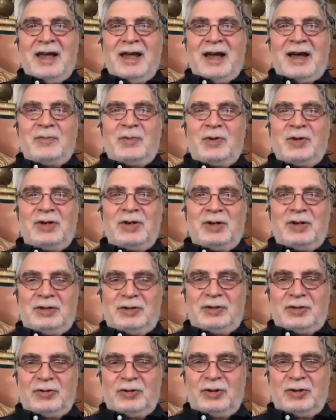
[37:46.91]
I'm going to
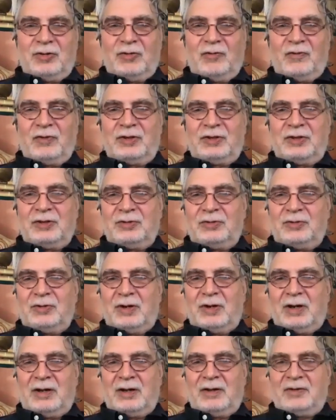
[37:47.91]
turn it over
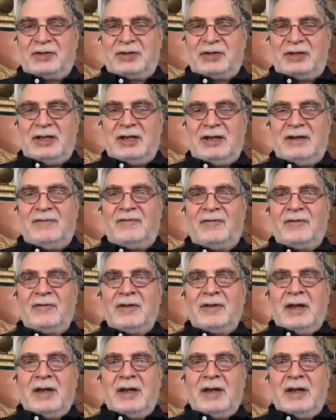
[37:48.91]
to Steve,